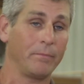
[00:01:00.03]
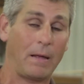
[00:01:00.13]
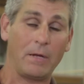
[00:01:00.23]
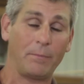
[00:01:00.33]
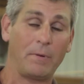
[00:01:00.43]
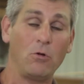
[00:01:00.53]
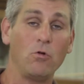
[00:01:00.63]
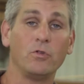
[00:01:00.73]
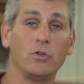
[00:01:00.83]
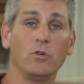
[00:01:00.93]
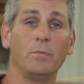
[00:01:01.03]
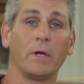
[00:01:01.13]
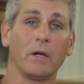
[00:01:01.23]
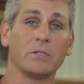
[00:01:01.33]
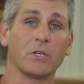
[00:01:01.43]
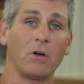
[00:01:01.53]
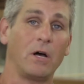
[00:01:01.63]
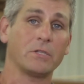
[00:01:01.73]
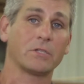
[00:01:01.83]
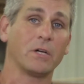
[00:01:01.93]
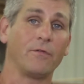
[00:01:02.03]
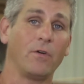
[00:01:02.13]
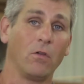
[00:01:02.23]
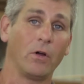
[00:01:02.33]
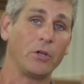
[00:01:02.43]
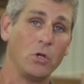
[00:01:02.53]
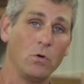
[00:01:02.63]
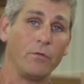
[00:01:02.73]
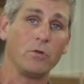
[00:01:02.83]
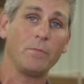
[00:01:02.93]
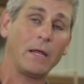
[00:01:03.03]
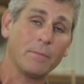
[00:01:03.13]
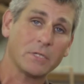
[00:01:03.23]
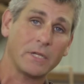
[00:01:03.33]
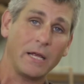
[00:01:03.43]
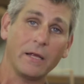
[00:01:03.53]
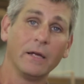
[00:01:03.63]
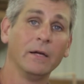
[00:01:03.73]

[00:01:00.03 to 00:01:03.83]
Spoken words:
Maybe it behooves you because the cost is going to fall on you if you made a mistake.